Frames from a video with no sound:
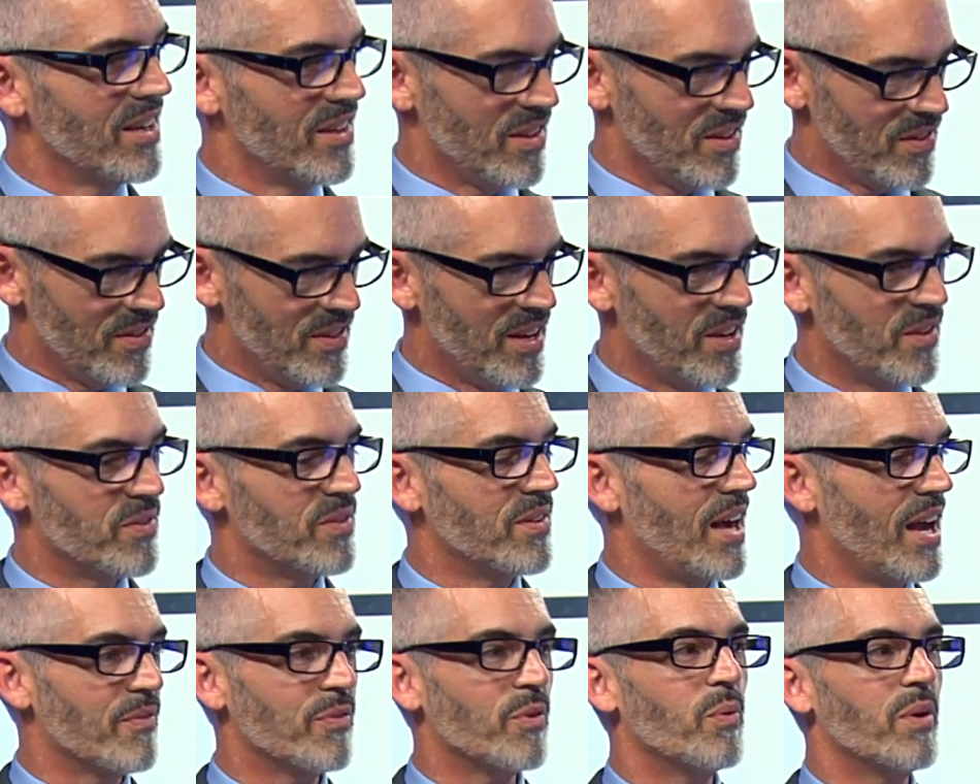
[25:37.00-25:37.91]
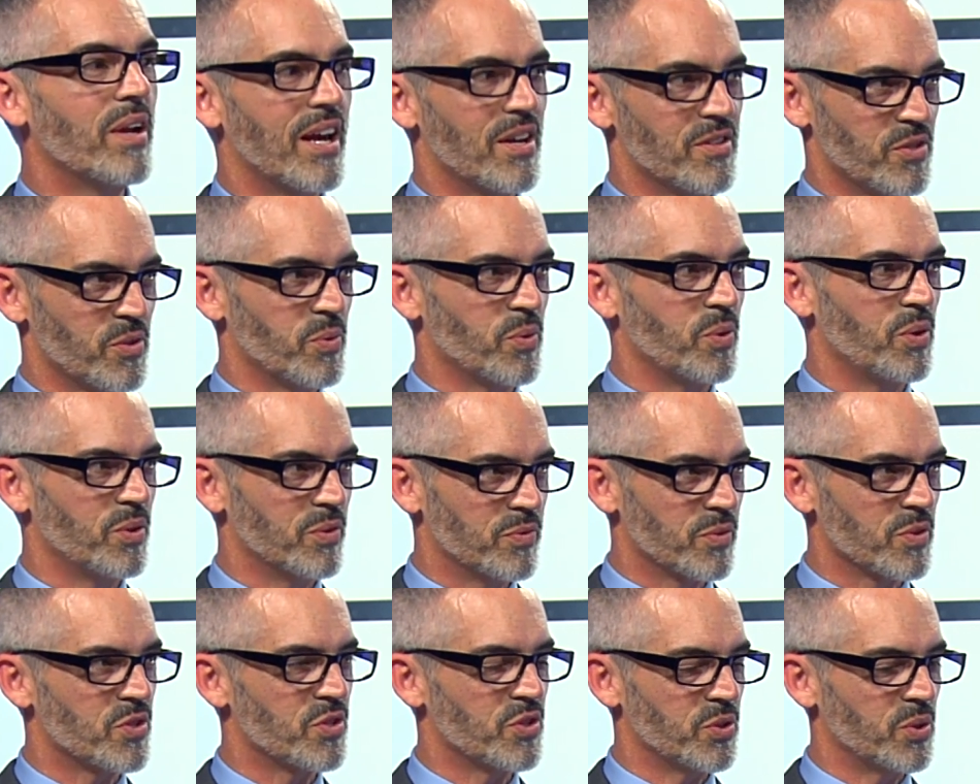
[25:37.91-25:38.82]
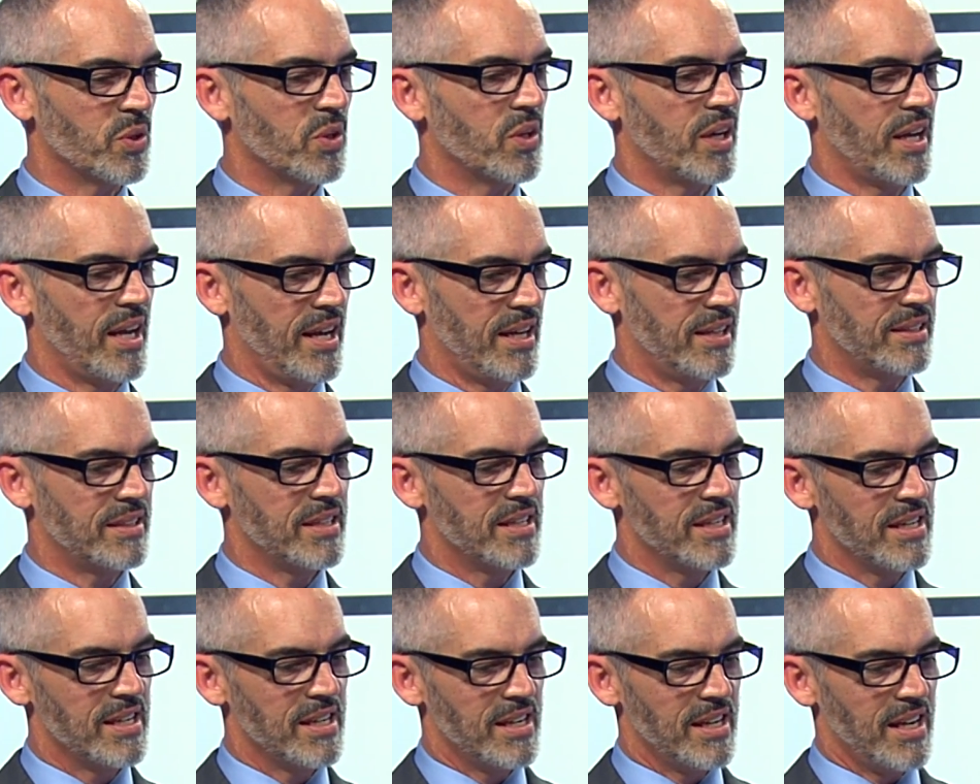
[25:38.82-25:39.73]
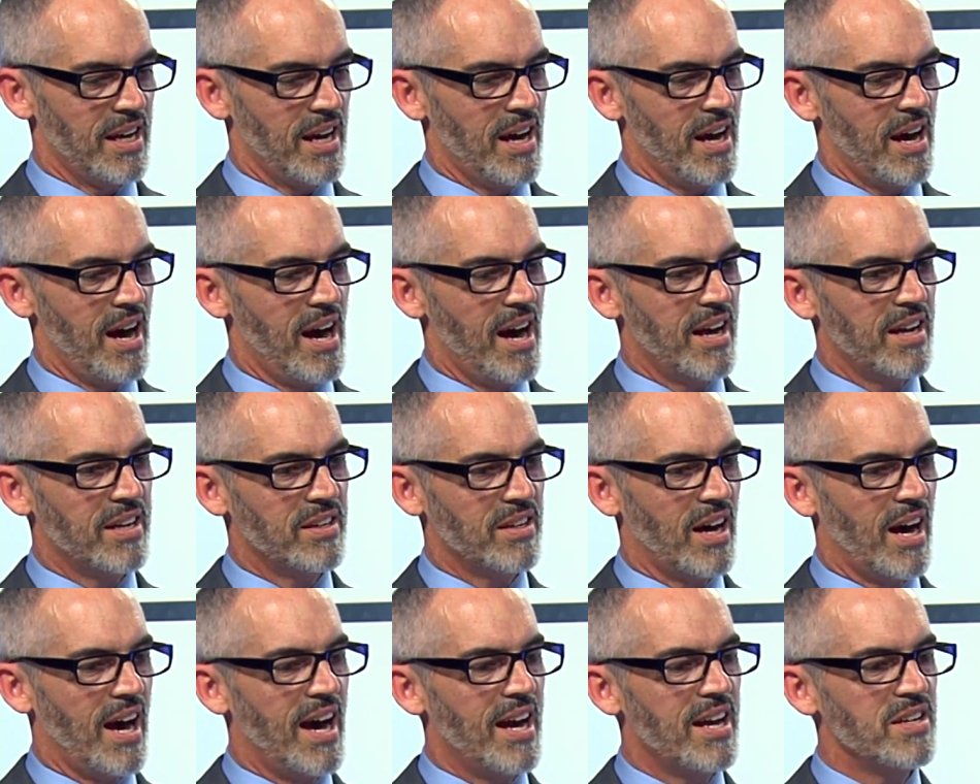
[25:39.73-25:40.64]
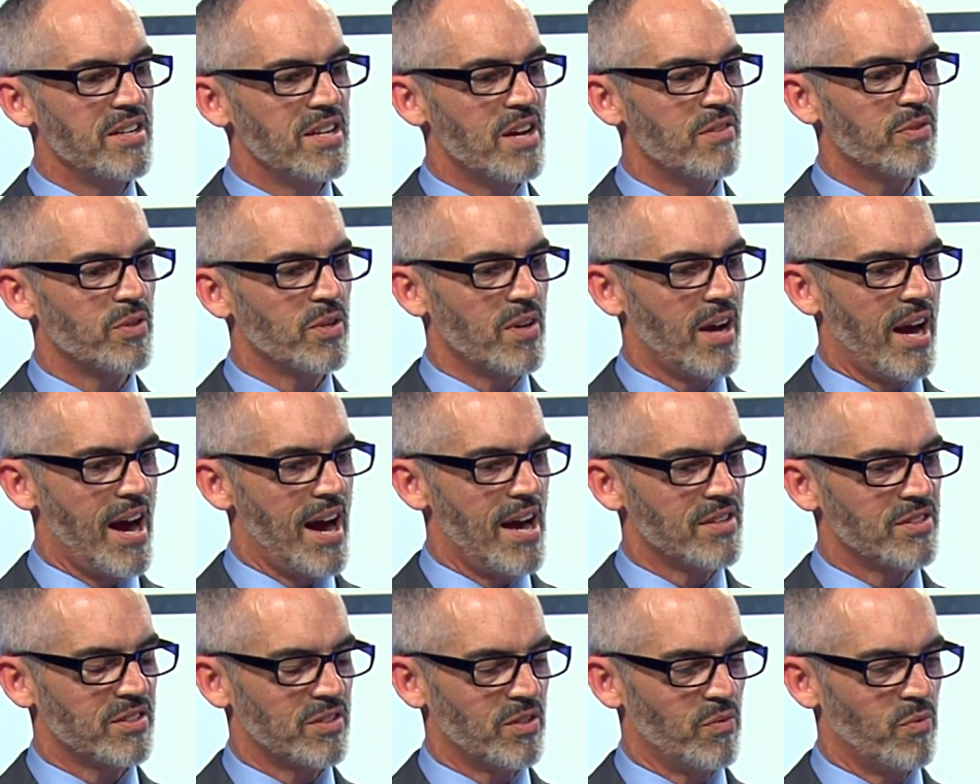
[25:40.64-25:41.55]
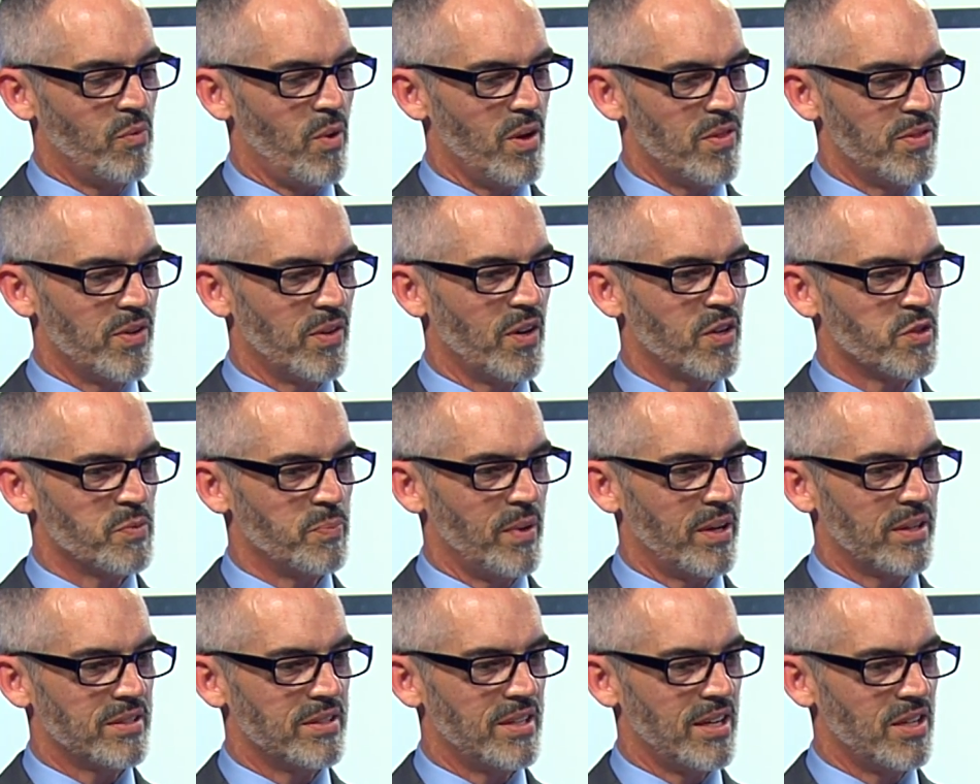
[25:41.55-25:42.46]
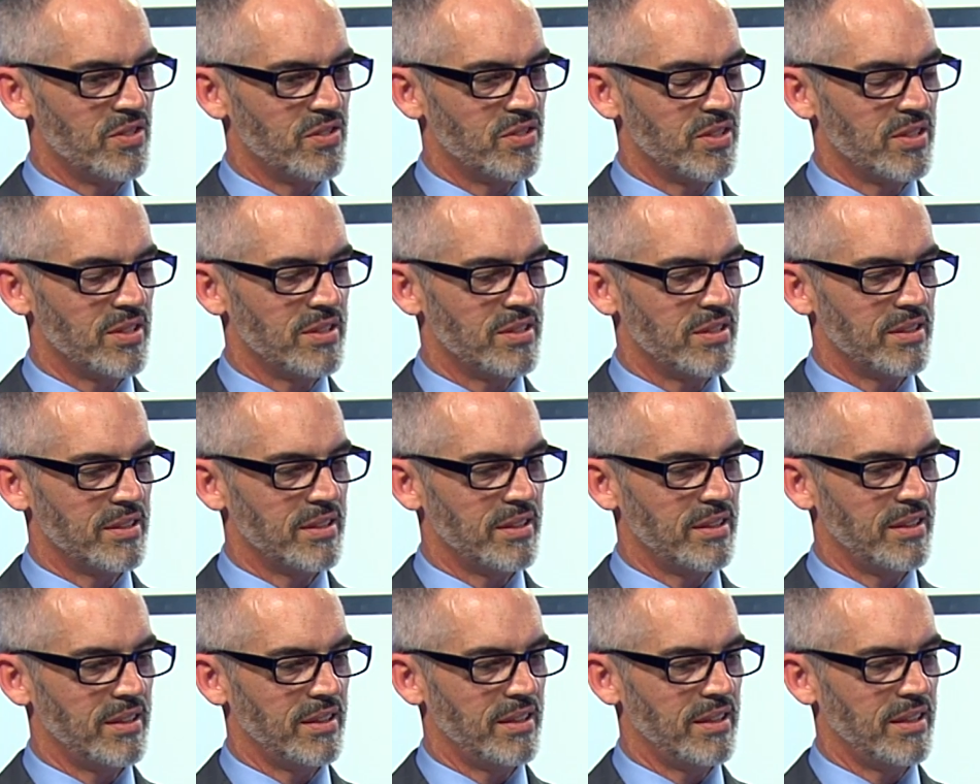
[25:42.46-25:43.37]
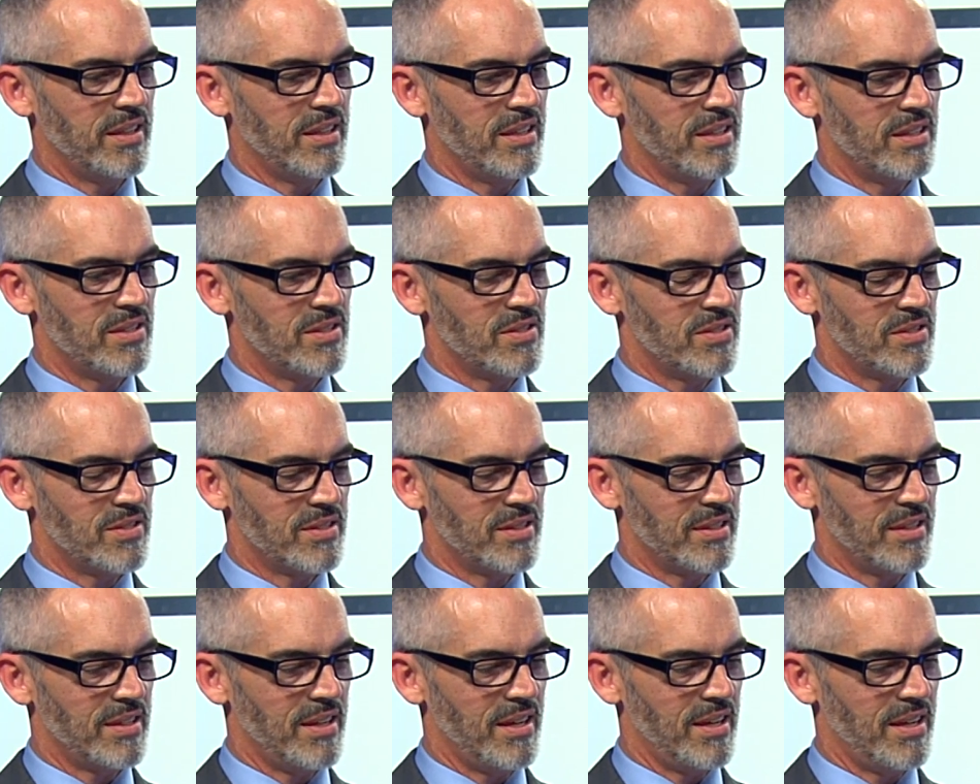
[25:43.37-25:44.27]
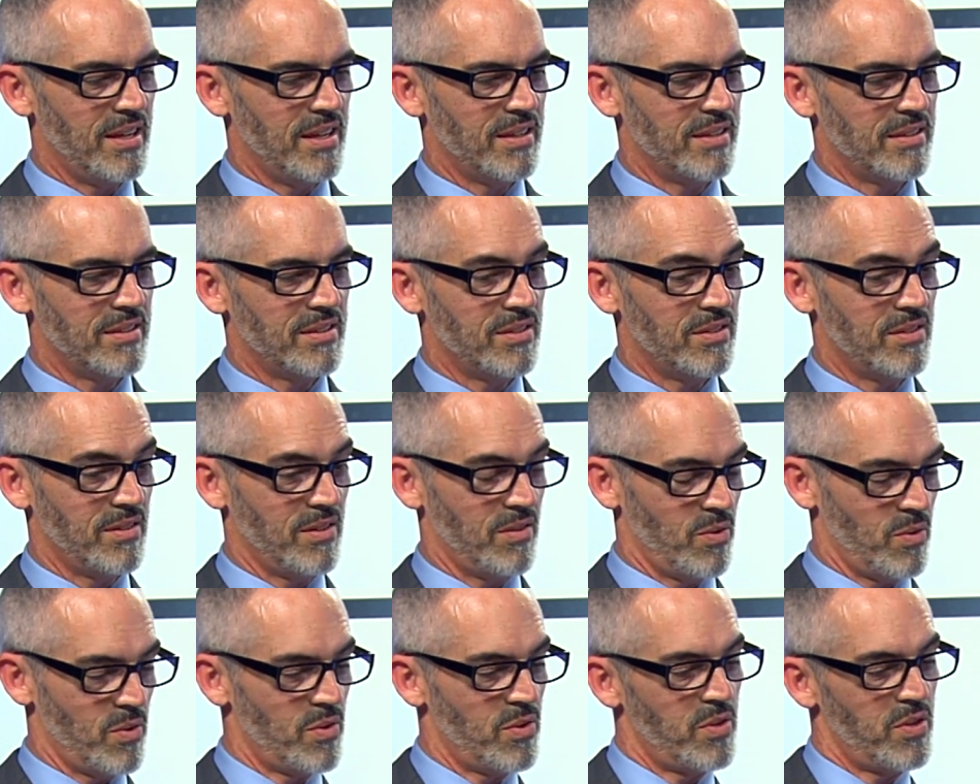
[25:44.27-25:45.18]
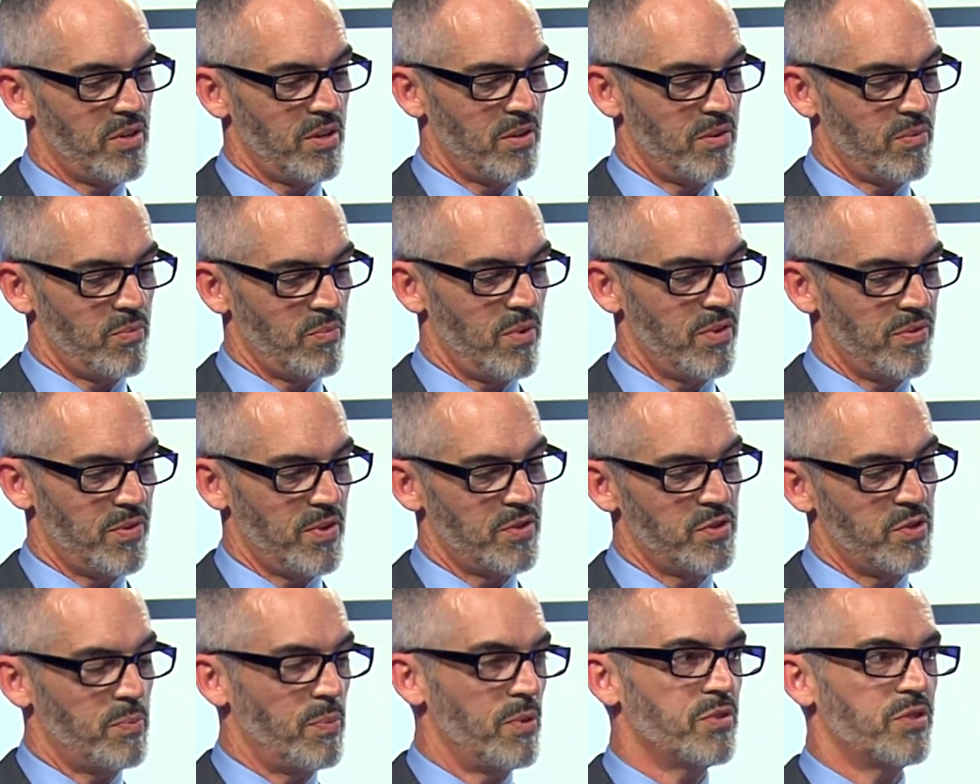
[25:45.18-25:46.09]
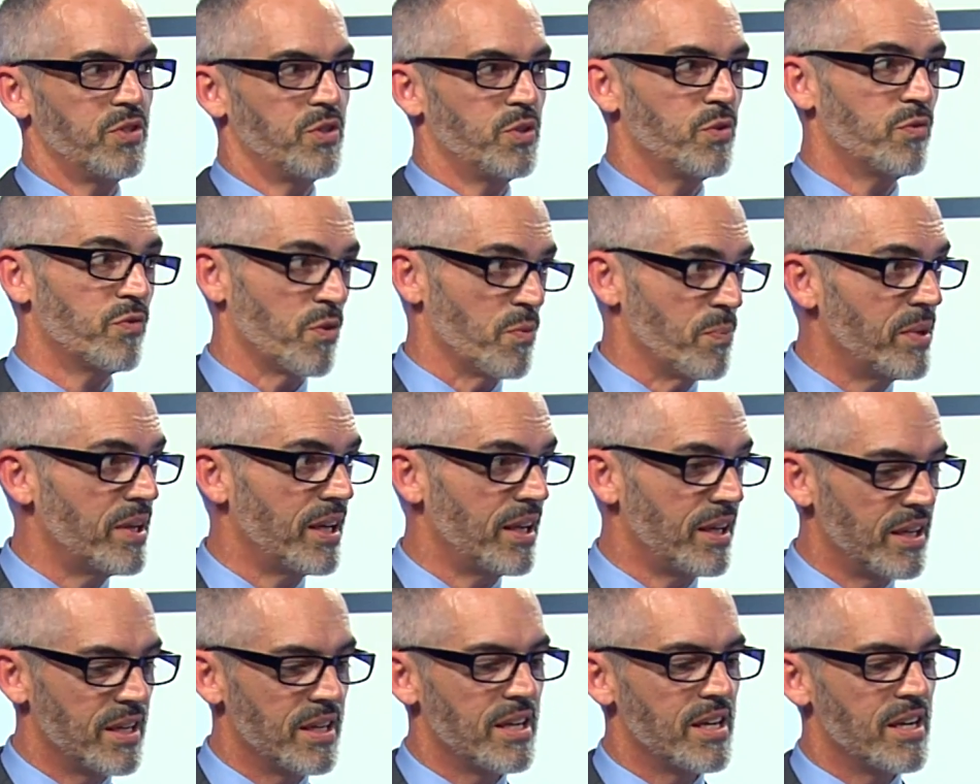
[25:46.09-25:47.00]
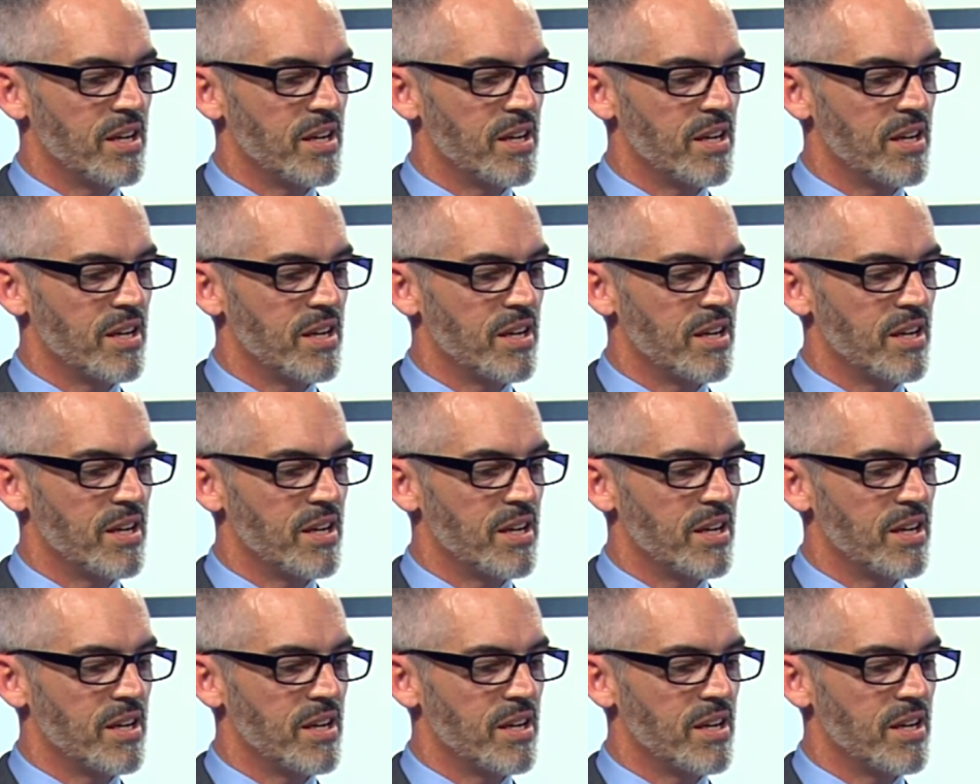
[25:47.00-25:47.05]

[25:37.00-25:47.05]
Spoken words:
Everyone has a role, for sure. And I never ask of what their expectation is or what they're supposed to do for me.